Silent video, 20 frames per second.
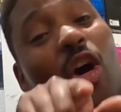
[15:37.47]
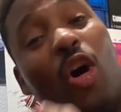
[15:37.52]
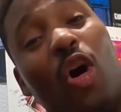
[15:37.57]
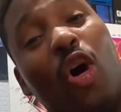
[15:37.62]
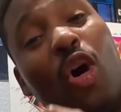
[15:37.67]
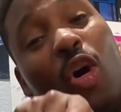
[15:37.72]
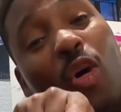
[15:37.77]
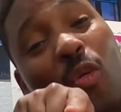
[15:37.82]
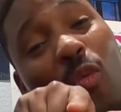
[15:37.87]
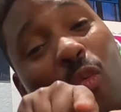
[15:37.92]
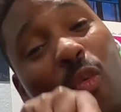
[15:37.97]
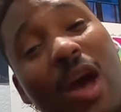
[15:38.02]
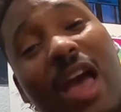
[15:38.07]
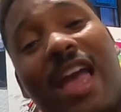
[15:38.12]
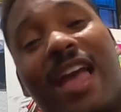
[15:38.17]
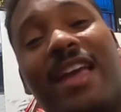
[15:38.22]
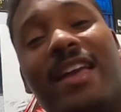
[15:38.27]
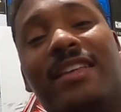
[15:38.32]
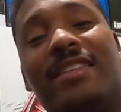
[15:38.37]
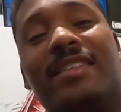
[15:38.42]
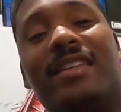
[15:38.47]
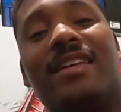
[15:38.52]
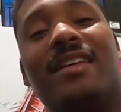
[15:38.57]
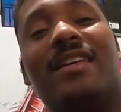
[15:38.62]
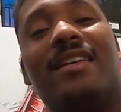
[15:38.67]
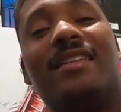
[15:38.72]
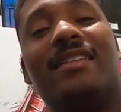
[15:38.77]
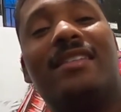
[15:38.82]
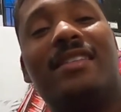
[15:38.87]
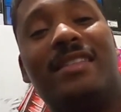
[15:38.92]
always,
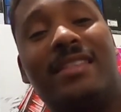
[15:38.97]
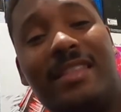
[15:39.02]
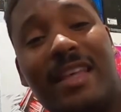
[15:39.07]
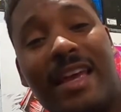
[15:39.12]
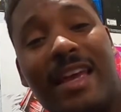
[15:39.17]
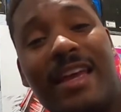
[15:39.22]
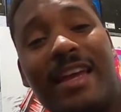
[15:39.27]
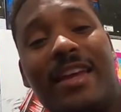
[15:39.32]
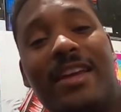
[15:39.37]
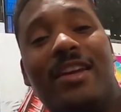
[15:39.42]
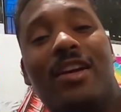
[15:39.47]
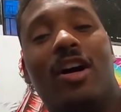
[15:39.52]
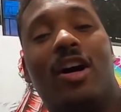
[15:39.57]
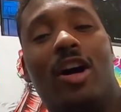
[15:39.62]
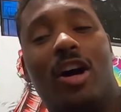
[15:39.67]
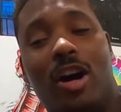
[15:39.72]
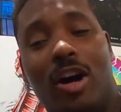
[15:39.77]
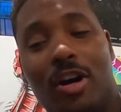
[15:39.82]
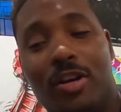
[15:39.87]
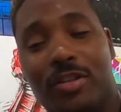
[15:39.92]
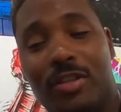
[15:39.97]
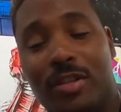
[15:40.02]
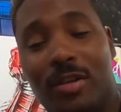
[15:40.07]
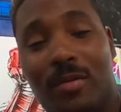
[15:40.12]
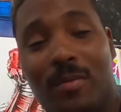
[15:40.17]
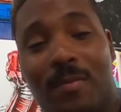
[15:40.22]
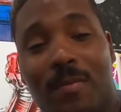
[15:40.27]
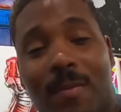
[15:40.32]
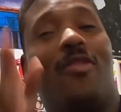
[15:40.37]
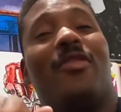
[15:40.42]
stay
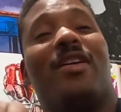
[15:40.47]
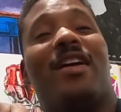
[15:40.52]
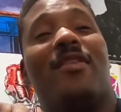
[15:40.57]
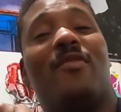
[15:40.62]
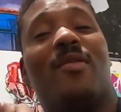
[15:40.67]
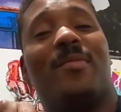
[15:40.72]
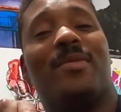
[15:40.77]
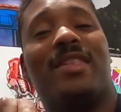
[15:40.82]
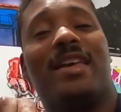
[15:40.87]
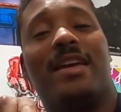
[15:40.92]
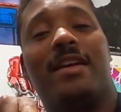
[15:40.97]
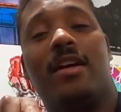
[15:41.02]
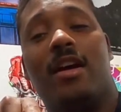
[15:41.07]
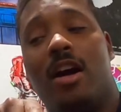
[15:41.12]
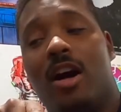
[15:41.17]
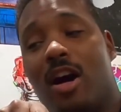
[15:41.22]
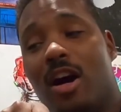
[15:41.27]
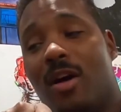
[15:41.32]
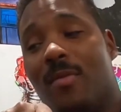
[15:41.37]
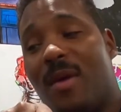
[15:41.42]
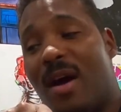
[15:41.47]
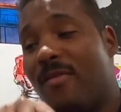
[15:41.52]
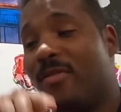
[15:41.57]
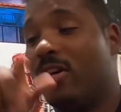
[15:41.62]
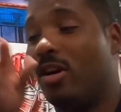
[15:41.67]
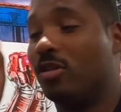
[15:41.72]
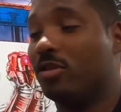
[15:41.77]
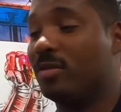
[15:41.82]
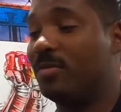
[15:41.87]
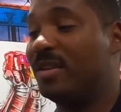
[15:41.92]
awesome. Oh, and one more thing. Um, I
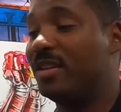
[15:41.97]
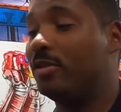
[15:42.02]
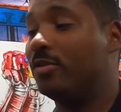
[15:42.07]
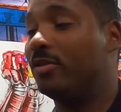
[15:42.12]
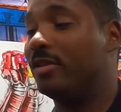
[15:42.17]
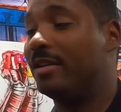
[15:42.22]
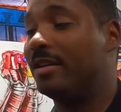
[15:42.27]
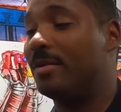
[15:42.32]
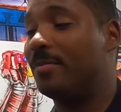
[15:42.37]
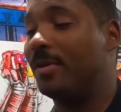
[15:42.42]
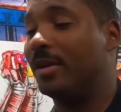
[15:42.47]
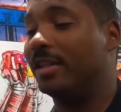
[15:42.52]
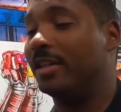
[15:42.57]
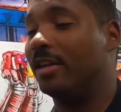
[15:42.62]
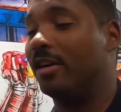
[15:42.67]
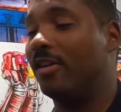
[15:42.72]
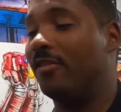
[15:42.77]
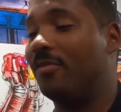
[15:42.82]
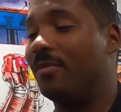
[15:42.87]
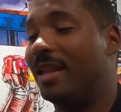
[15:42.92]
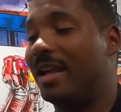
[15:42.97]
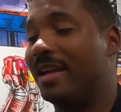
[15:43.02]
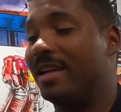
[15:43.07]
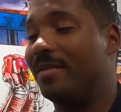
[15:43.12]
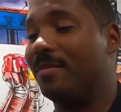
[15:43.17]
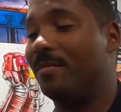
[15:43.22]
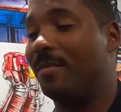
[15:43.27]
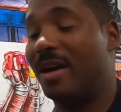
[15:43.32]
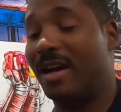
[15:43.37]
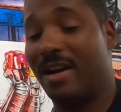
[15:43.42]
will also be doing an impression of
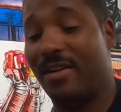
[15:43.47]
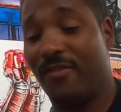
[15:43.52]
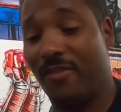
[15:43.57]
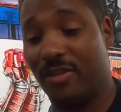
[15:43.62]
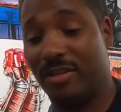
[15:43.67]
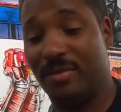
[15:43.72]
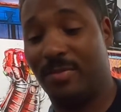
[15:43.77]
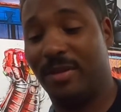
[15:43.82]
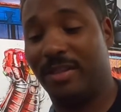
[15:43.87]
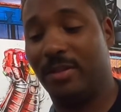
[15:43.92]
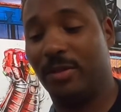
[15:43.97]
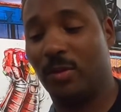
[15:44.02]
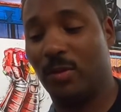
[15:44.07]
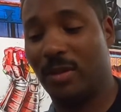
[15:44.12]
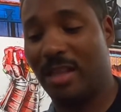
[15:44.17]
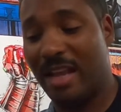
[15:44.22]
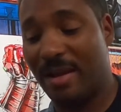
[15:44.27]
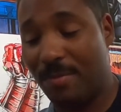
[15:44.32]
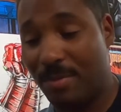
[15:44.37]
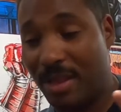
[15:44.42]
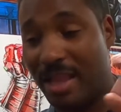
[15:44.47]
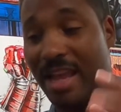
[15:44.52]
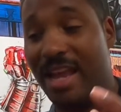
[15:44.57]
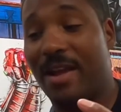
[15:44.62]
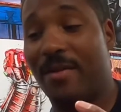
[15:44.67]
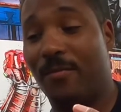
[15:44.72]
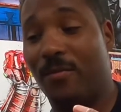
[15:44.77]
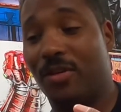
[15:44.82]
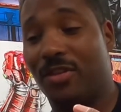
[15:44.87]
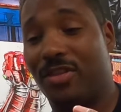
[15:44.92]
like my first impression, so like
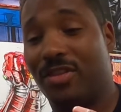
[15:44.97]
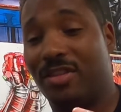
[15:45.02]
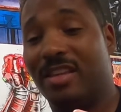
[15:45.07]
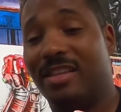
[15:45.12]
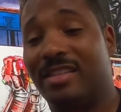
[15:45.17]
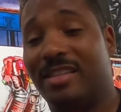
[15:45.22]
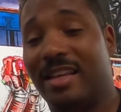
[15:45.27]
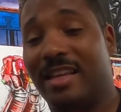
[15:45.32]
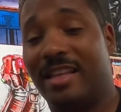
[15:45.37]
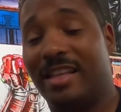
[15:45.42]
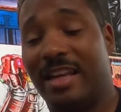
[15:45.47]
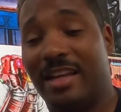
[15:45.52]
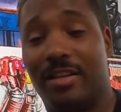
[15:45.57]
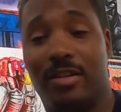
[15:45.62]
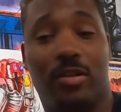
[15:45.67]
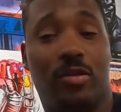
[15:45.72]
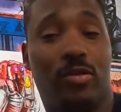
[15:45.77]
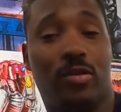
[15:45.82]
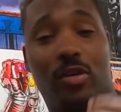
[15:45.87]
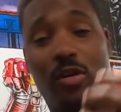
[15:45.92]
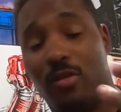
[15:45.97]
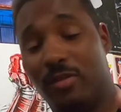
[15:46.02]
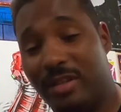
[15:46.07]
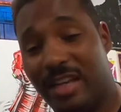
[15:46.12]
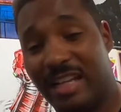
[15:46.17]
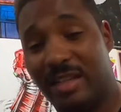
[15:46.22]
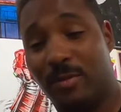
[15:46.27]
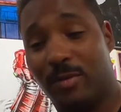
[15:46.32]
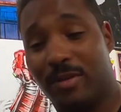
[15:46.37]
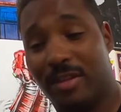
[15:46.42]
playing with this thing, like doing a whole
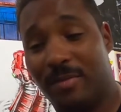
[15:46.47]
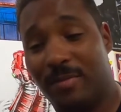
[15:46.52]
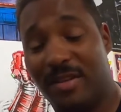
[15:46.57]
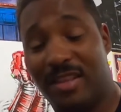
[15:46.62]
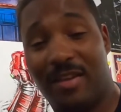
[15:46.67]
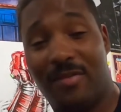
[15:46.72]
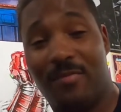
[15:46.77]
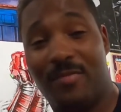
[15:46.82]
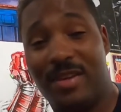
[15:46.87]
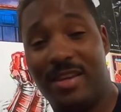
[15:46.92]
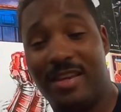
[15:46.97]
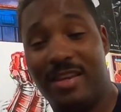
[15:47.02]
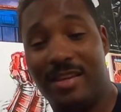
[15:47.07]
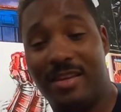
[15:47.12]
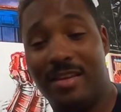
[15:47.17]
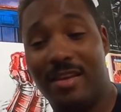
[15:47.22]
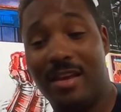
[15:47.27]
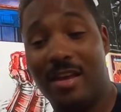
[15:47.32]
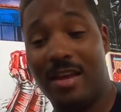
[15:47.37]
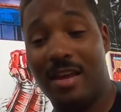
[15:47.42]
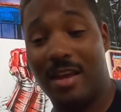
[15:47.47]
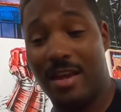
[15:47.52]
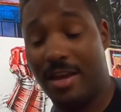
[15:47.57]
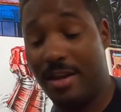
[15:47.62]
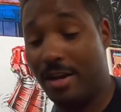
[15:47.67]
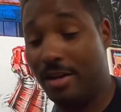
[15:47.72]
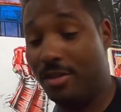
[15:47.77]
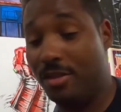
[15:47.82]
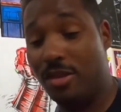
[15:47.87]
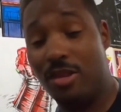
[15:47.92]
dash worthy. But that will be
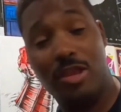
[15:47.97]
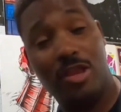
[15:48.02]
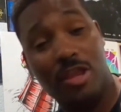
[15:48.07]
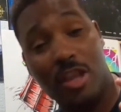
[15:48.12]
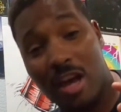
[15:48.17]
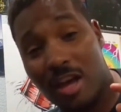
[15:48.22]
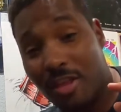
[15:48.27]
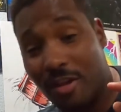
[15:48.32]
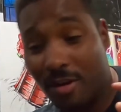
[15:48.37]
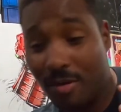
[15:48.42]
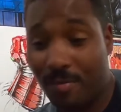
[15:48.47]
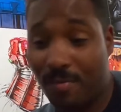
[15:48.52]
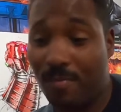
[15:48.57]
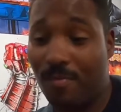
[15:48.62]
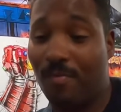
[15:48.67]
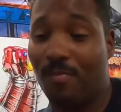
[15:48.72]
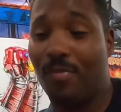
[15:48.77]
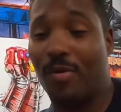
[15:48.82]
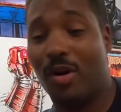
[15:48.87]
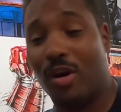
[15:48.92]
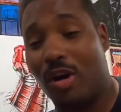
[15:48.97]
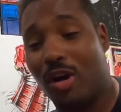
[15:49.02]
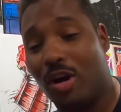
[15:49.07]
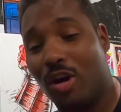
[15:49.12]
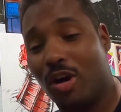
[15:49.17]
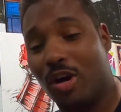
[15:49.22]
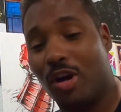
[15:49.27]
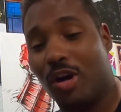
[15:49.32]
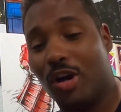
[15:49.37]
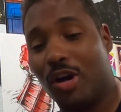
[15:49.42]
in another
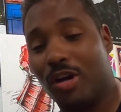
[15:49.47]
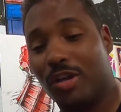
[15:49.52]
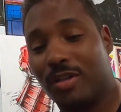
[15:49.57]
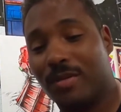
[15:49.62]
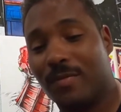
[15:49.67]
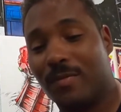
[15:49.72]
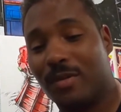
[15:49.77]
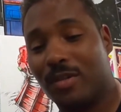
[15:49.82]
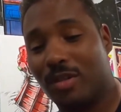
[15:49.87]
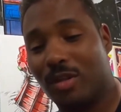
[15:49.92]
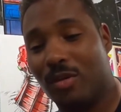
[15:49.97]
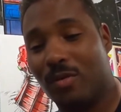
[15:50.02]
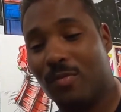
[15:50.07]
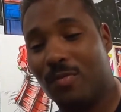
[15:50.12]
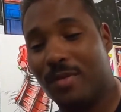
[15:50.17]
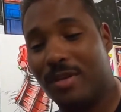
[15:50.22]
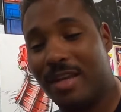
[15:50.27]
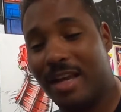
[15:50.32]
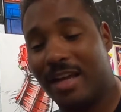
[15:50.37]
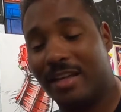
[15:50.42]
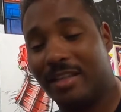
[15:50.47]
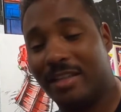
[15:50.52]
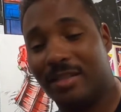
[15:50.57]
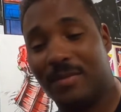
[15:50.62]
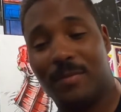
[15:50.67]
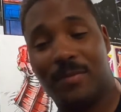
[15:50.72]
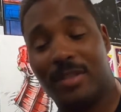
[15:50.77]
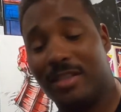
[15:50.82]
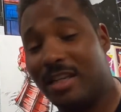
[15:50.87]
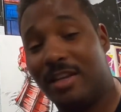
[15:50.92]
part. So yeah,
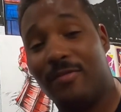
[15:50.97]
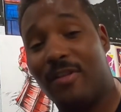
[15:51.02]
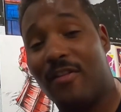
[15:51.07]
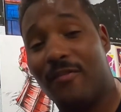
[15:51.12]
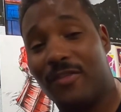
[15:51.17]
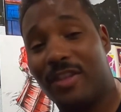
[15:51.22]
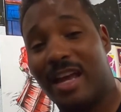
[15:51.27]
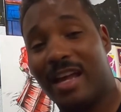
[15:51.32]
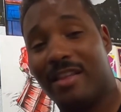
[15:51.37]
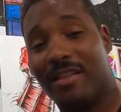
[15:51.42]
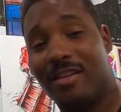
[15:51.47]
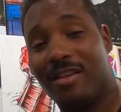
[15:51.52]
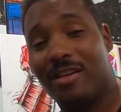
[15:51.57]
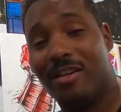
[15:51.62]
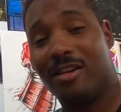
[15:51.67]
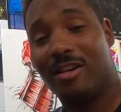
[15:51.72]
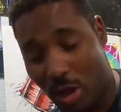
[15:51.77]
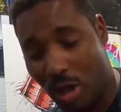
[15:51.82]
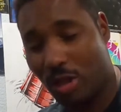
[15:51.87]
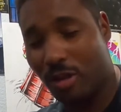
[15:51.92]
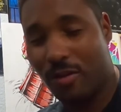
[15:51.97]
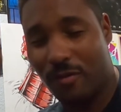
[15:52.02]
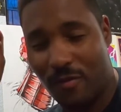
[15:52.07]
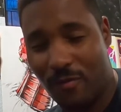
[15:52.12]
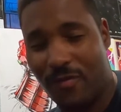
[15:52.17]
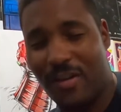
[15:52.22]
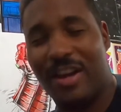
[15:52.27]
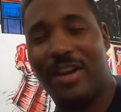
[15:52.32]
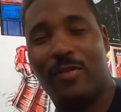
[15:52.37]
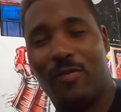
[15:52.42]
just stick around for that. Collier
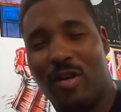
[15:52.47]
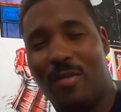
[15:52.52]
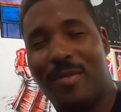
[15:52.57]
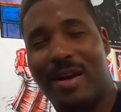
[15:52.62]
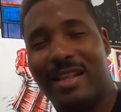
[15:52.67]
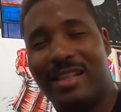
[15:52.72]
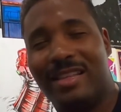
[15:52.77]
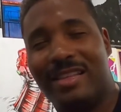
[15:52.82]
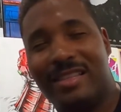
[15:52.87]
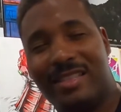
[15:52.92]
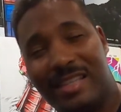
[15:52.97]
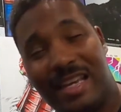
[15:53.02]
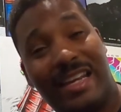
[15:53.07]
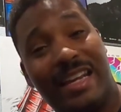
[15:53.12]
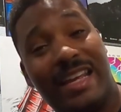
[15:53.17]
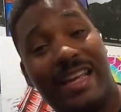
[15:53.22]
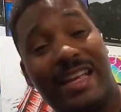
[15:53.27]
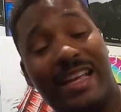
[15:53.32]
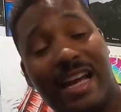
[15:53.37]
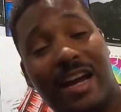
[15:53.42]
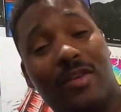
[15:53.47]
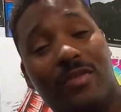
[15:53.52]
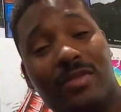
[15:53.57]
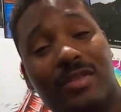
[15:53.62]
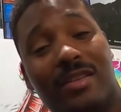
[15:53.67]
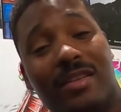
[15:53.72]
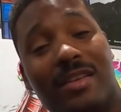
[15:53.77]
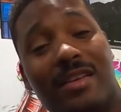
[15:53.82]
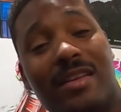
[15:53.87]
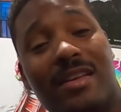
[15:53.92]
from Fighting Wombat signing
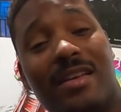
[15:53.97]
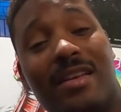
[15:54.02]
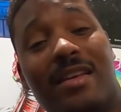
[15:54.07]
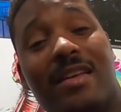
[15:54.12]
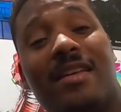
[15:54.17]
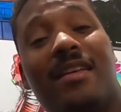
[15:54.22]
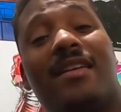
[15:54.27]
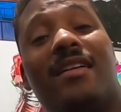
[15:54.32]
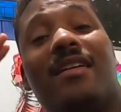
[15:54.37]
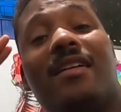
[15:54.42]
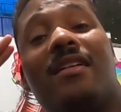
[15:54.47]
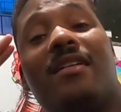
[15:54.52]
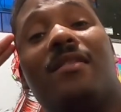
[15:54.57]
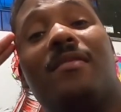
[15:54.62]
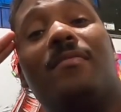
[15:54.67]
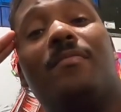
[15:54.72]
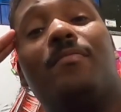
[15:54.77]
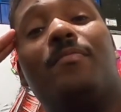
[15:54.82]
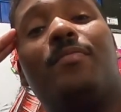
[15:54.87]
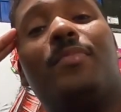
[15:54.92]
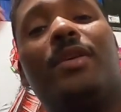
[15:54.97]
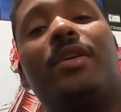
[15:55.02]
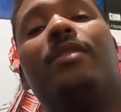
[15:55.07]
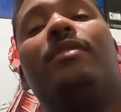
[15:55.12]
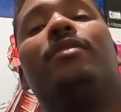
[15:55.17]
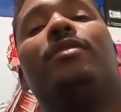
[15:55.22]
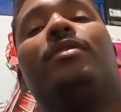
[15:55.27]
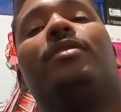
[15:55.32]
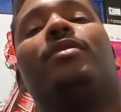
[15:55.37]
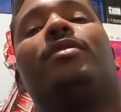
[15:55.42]
out.
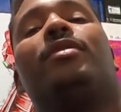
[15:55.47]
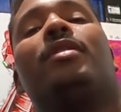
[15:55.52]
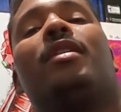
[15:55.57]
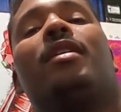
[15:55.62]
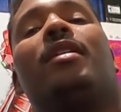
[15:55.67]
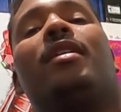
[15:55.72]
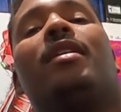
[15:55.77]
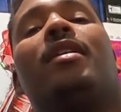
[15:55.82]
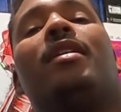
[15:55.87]
Peace.